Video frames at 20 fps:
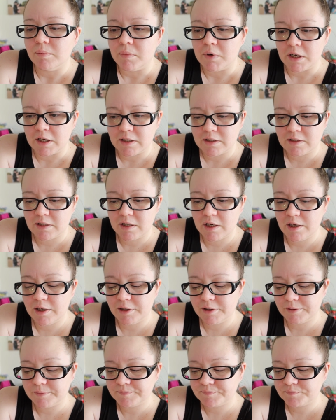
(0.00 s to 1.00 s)
But
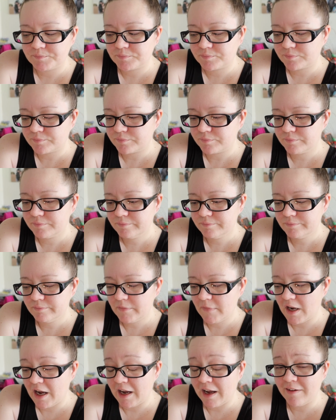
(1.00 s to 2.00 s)

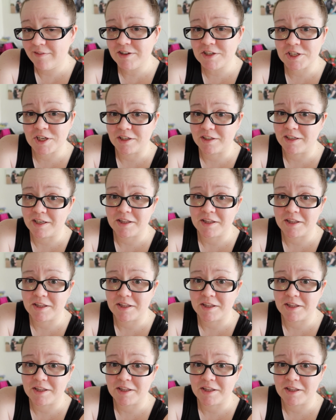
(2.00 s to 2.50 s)
I haven't done